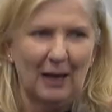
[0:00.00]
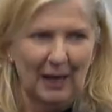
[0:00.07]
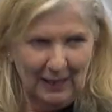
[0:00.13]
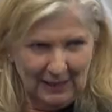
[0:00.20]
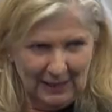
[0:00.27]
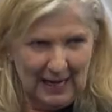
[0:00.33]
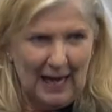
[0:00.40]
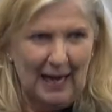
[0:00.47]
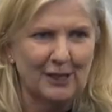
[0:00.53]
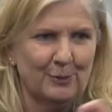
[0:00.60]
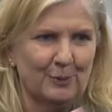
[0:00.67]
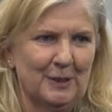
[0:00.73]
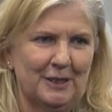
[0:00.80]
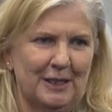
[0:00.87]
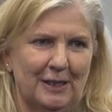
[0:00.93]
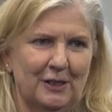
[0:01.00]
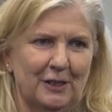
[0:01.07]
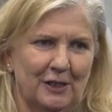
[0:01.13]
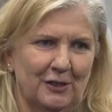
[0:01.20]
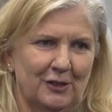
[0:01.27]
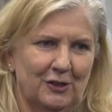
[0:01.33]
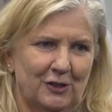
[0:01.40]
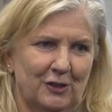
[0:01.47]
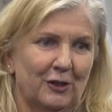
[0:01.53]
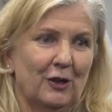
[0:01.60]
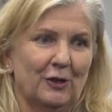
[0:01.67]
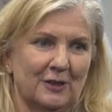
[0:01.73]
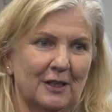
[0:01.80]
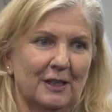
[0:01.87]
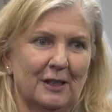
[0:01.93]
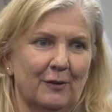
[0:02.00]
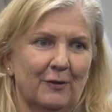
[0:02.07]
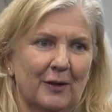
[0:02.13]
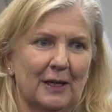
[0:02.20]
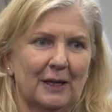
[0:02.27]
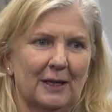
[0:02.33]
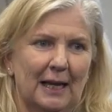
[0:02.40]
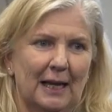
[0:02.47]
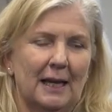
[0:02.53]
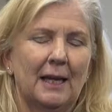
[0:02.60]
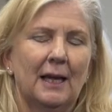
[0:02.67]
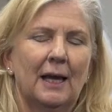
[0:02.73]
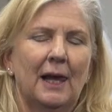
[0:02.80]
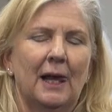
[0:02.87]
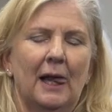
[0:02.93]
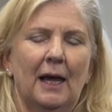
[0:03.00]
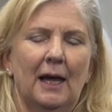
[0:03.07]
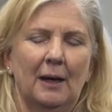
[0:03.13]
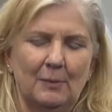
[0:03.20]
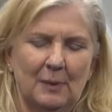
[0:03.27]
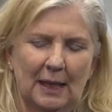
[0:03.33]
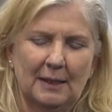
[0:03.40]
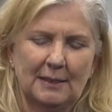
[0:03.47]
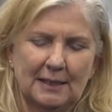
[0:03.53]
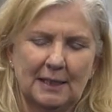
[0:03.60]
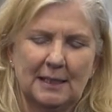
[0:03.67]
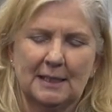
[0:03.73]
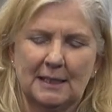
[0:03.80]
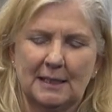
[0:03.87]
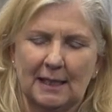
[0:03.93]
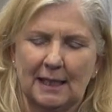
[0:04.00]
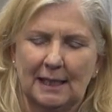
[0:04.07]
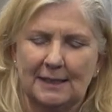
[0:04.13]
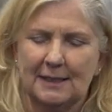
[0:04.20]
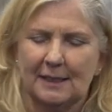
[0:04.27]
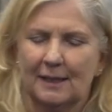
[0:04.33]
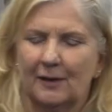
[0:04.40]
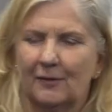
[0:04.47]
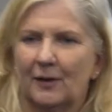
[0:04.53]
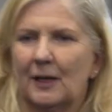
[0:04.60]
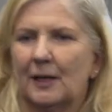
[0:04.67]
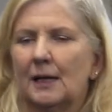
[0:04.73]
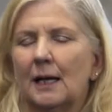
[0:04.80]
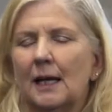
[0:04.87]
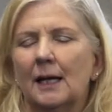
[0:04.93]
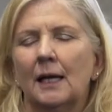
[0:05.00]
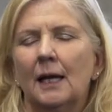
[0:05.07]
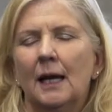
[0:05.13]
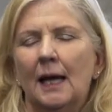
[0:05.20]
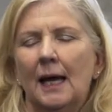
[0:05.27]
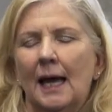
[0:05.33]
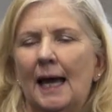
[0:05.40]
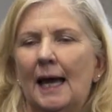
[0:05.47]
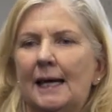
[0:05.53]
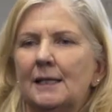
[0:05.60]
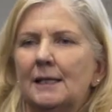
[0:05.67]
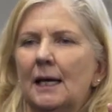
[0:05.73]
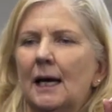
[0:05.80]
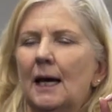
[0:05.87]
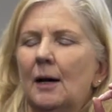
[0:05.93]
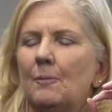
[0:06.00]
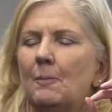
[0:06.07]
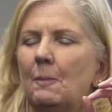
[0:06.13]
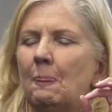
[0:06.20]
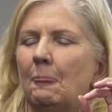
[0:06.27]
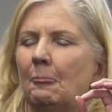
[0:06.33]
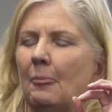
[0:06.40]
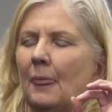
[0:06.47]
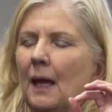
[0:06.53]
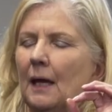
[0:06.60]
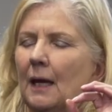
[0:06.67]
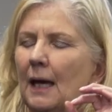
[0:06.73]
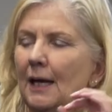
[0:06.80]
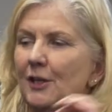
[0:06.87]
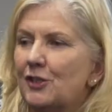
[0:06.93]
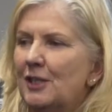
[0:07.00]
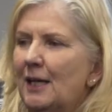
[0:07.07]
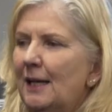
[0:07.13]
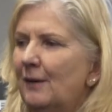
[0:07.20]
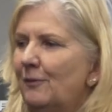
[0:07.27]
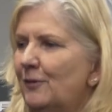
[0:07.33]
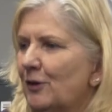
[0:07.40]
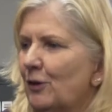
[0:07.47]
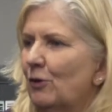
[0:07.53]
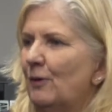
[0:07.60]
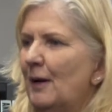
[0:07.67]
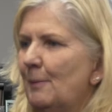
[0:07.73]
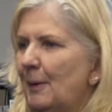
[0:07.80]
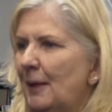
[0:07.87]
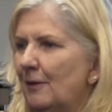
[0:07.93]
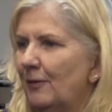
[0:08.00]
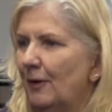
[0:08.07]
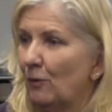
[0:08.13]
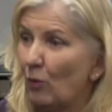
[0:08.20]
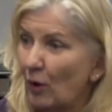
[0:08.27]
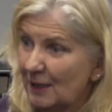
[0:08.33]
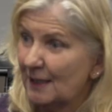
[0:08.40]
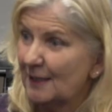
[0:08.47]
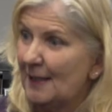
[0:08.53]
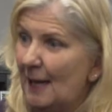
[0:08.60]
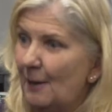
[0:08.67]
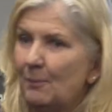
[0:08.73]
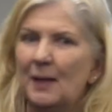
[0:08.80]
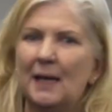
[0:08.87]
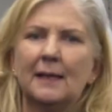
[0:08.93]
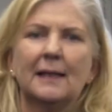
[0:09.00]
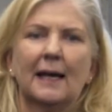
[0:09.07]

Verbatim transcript: a large percentage, you know, significantly, um, uh, statistically significantly, had um, achieved career benefit. What did that mean?